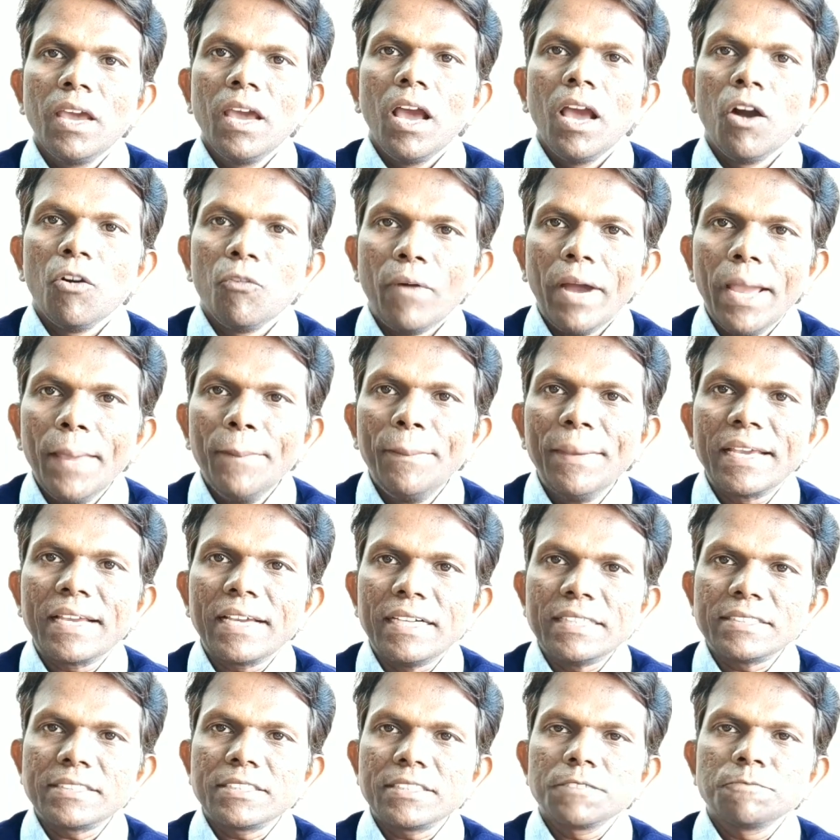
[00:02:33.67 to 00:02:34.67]
Why?
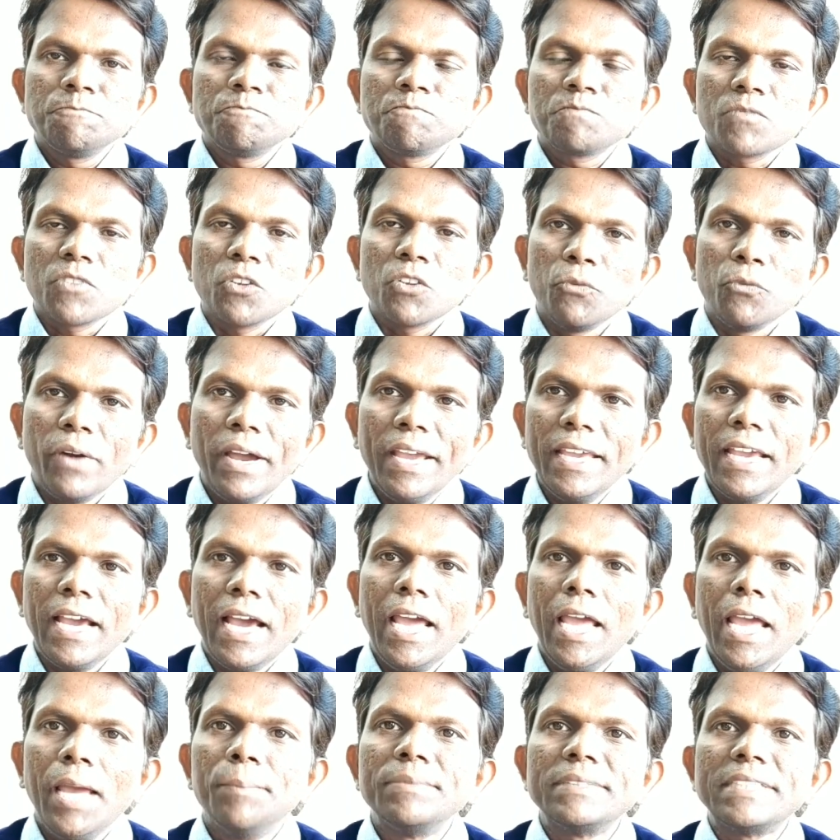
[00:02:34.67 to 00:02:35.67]
Because why I
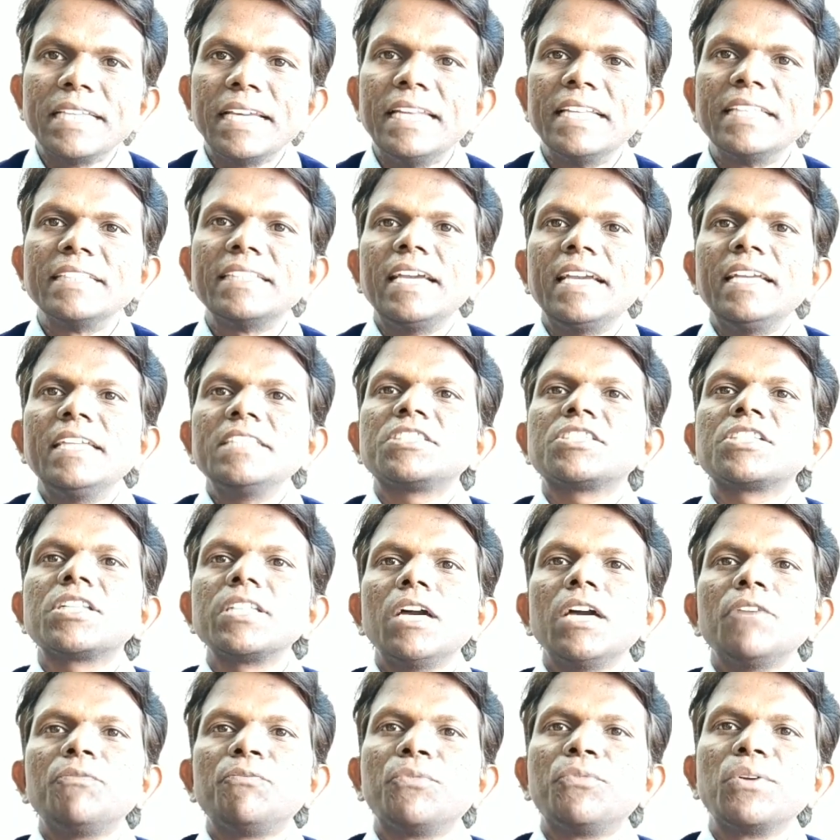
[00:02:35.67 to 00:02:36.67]
am telling the history
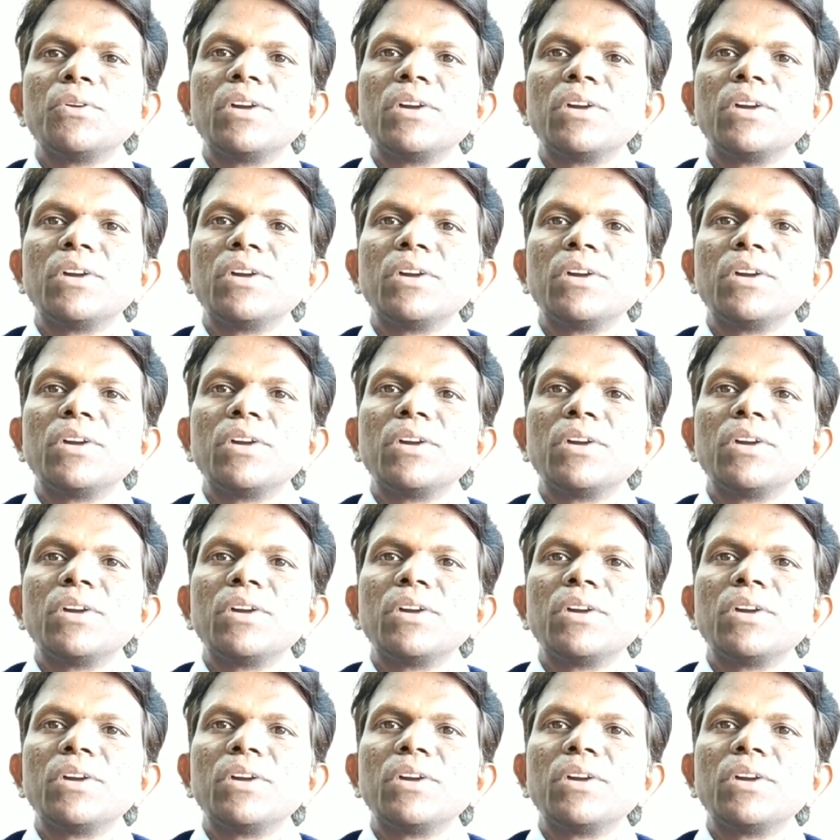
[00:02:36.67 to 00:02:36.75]
of food